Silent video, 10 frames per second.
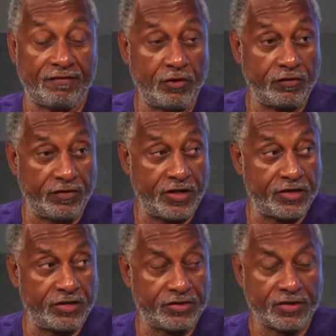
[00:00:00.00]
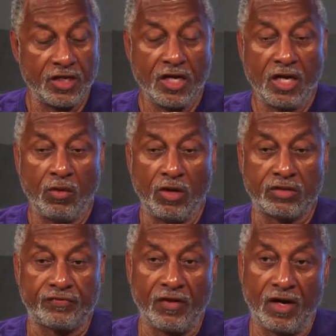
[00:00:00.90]
food vendors which
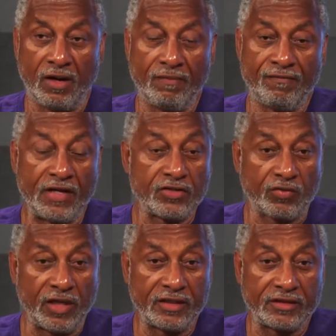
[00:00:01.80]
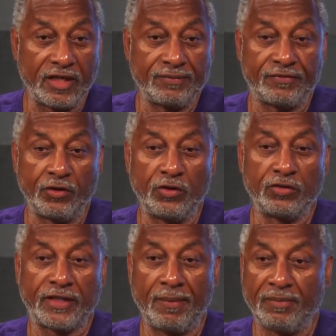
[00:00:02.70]
from Venezuelan type
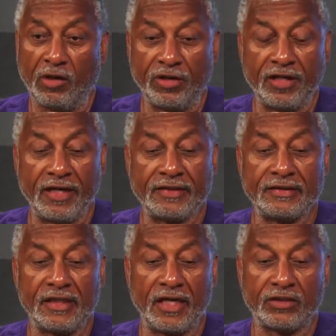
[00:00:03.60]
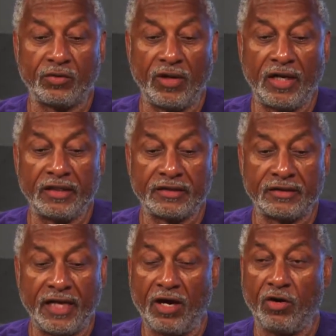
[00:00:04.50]
food, Cambodian, as well as
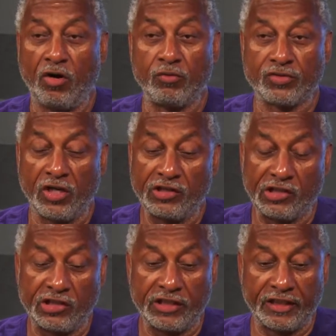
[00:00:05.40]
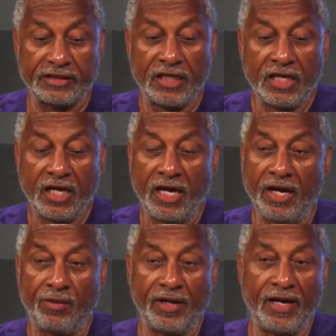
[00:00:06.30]
down home Southern cooking.
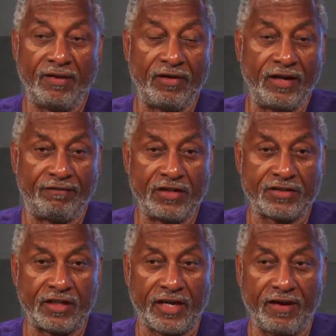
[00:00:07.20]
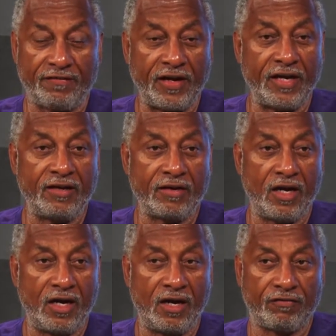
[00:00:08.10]
And we have Lake Vista Cafe
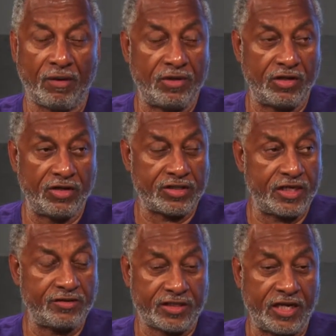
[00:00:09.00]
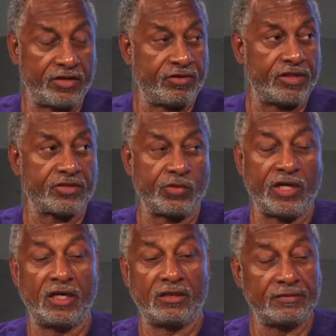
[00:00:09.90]
uh, from Monona Terrace Catering as
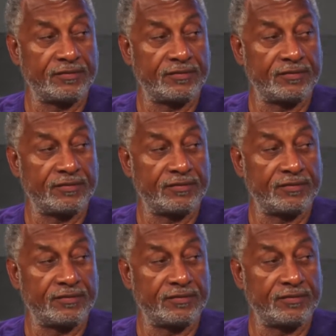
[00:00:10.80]
well.